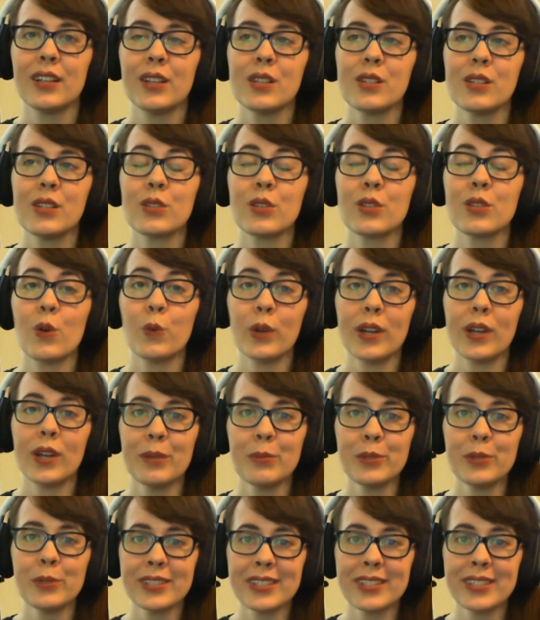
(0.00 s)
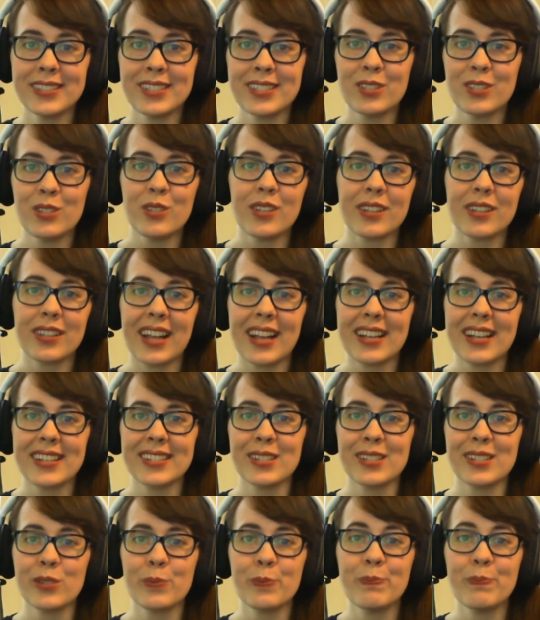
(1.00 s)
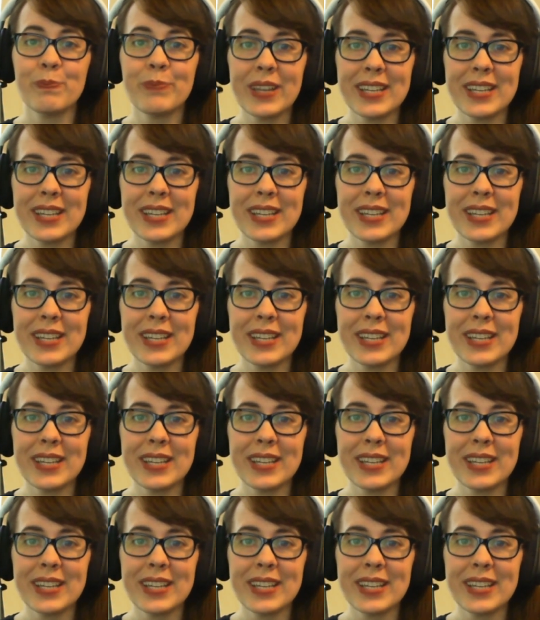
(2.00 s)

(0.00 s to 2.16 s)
So we're able to continue the classes